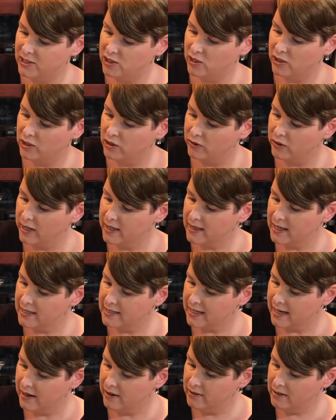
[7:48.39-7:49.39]
So I'm gonna write that
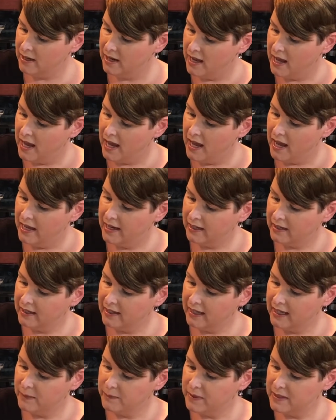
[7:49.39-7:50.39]
down, and I'm gonna
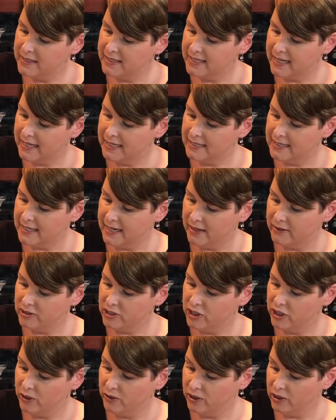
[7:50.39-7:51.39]
keep the date down
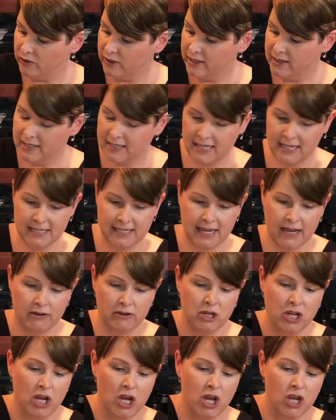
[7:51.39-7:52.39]
too. I'm gonna write the date
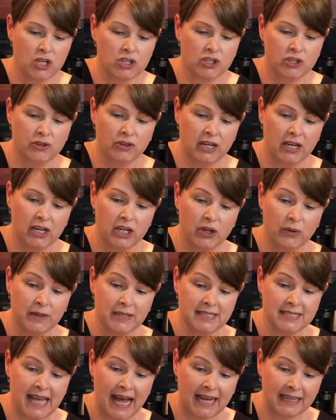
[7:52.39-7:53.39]
down so that I know
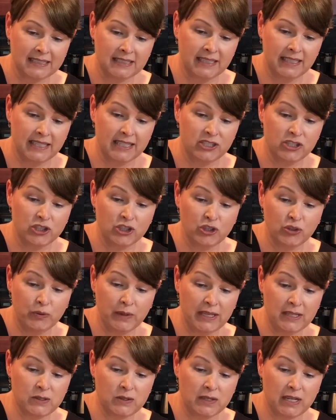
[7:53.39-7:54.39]
exactly in 2
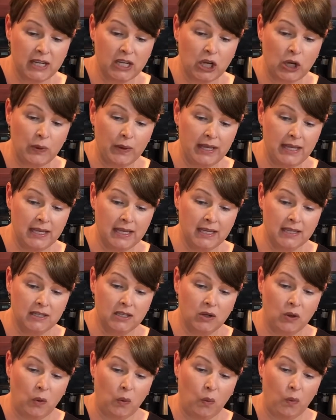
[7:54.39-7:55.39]
weeks when I go in
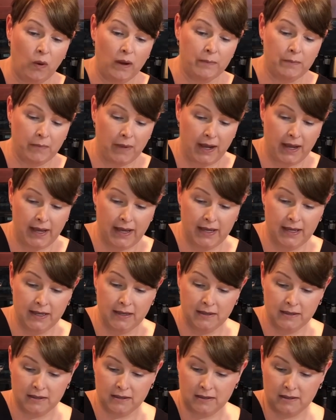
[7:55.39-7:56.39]
what
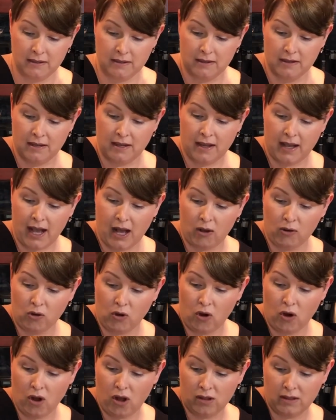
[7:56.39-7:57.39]
my
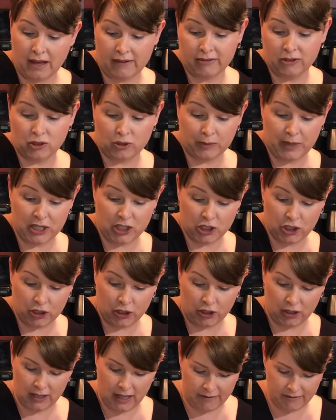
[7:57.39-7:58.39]
alcohol level or my
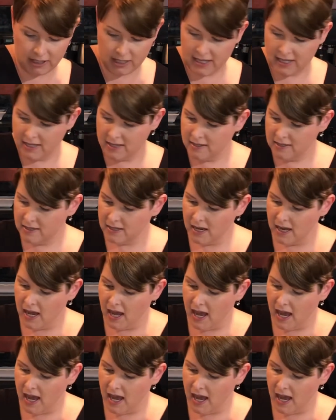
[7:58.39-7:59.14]
sugar level is.